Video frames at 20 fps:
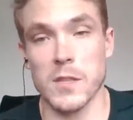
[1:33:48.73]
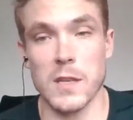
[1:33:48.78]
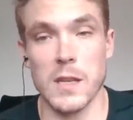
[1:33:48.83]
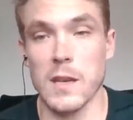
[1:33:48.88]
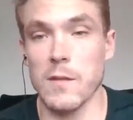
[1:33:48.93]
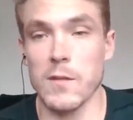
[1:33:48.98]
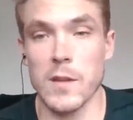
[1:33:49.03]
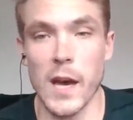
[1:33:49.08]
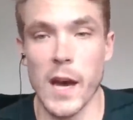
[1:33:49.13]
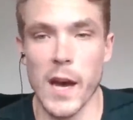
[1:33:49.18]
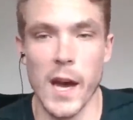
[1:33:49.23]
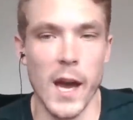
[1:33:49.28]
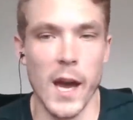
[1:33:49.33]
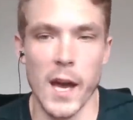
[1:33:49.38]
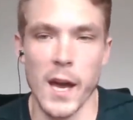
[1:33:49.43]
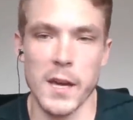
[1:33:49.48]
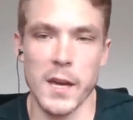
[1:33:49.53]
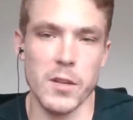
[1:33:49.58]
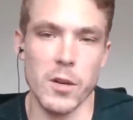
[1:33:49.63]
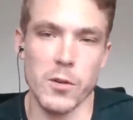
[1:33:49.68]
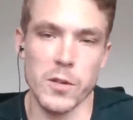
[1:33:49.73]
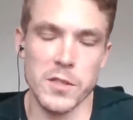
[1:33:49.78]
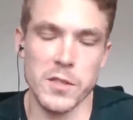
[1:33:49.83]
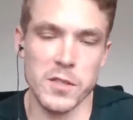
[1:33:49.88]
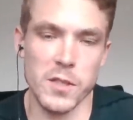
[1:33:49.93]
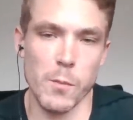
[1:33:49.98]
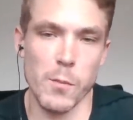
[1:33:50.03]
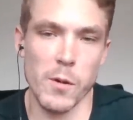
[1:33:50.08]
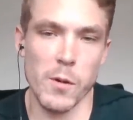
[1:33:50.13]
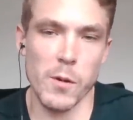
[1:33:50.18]
And even I, I
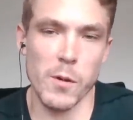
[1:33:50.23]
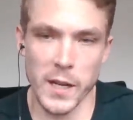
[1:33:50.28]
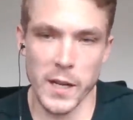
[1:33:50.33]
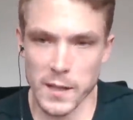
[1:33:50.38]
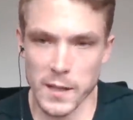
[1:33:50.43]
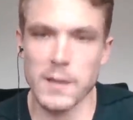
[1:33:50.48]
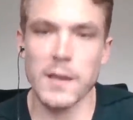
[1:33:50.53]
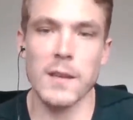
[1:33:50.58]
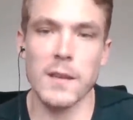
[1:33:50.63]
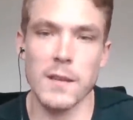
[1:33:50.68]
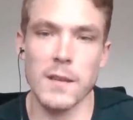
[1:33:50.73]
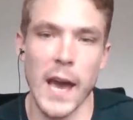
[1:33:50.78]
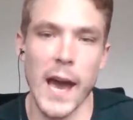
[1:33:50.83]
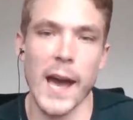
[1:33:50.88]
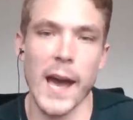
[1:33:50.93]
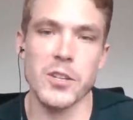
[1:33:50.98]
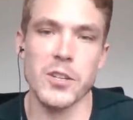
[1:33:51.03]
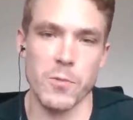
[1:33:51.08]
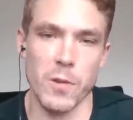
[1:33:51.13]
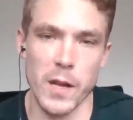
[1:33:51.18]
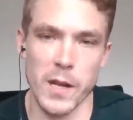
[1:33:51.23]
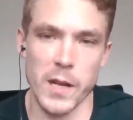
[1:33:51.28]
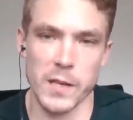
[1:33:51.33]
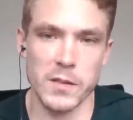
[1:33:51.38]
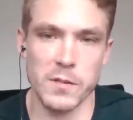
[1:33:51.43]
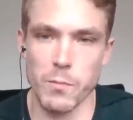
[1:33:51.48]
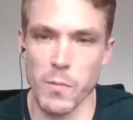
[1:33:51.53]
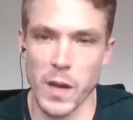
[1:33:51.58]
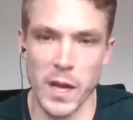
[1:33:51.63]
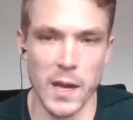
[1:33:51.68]
noticed some of like the cash
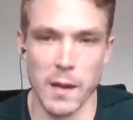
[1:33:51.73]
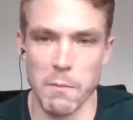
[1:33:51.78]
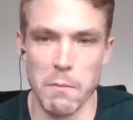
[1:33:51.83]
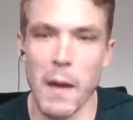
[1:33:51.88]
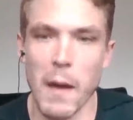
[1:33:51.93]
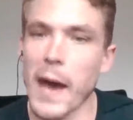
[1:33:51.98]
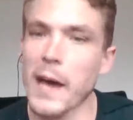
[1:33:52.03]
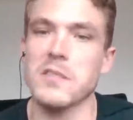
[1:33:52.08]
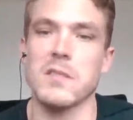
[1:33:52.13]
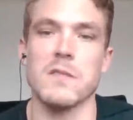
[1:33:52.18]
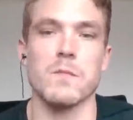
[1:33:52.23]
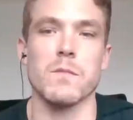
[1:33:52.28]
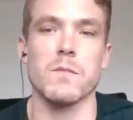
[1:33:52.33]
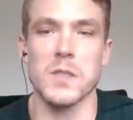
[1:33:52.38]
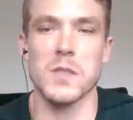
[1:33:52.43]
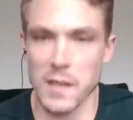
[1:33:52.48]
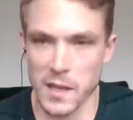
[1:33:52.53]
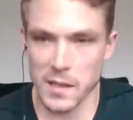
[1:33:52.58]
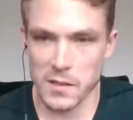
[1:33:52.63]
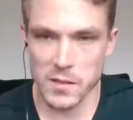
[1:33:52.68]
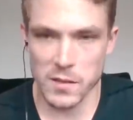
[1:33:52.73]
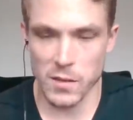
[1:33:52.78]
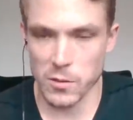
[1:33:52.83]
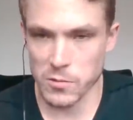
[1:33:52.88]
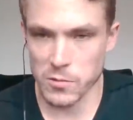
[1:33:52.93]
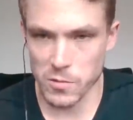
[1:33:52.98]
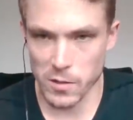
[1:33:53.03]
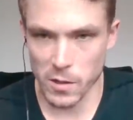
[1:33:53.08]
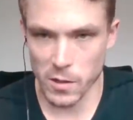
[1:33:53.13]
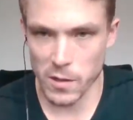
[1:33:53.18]
regs making massive mistakes in
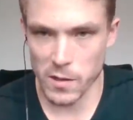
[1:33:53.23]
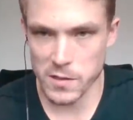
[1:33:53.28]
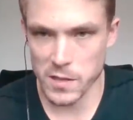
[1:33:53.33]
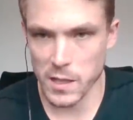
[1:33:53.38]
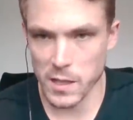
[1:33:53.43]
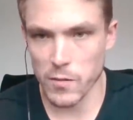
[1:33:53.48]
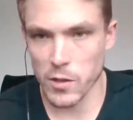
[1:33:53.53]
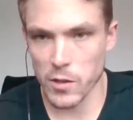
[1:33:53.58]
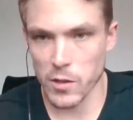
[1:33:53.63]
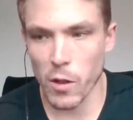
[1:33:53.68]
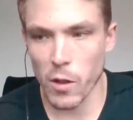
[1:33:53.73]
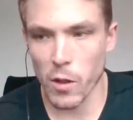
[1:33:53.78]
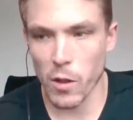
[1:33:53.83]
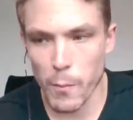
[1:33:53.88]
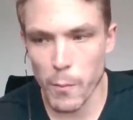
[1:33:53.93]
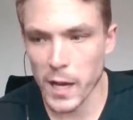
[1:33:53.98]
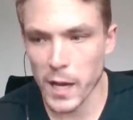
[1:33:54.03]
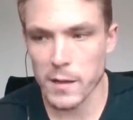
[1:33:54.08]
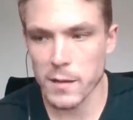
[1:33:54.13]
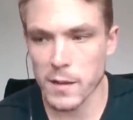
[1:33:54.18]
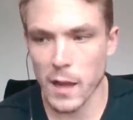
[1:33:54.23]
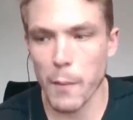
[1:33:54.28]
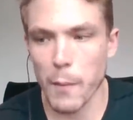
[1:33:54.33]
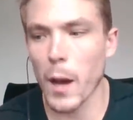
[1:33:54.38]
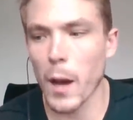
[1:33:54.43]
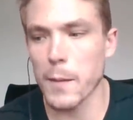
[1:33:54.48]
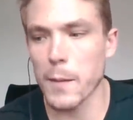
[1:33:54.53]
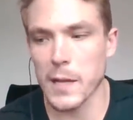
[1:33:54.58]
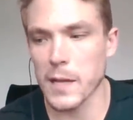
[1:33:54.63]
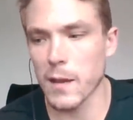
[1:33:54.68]
those regards, even though they might they
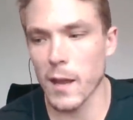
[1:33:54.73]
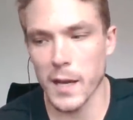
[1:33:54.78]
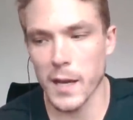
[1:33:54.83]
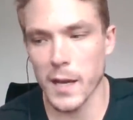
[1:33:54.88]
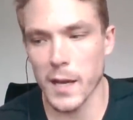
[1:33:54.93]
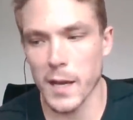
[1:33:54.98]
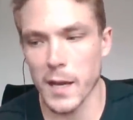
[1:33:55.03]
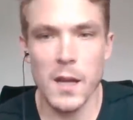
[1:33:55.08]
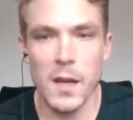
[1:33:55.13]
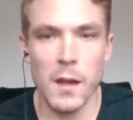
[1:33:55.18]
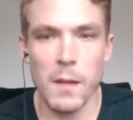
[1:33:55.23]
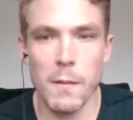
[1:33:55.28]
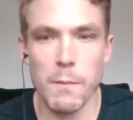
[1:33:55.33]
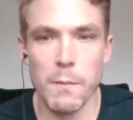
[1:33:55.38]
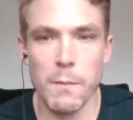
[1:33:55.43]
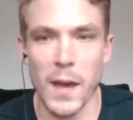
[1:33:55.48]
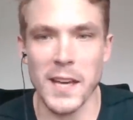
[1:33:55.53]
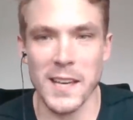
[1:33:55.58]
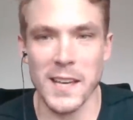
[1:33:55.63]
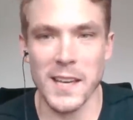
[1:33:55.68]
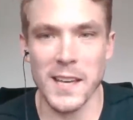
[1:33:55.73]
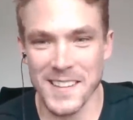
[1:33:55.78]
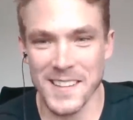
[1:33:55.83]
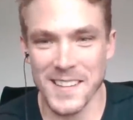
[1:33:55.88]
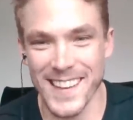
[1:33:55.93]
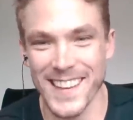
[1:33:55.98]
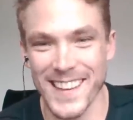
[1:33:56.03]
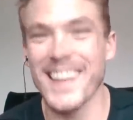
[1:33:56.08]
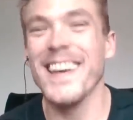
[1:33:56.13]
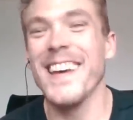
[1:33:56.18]
might be like making
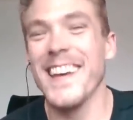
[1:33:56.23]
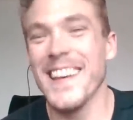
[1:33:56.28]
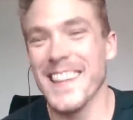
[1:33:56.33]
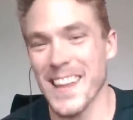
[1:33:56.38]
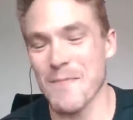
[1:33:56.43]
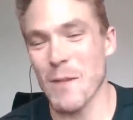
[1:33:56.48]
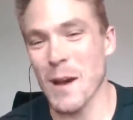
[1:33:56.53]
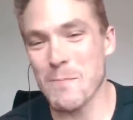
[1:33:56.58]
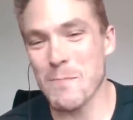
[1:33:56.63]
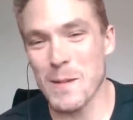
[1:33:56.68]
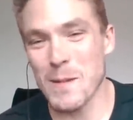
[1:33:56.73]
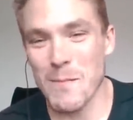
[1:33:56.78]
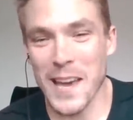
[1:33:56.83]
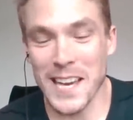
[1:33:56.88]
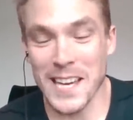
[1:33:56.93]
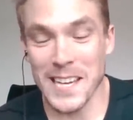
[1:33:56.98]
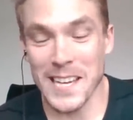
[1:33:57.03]
they might be making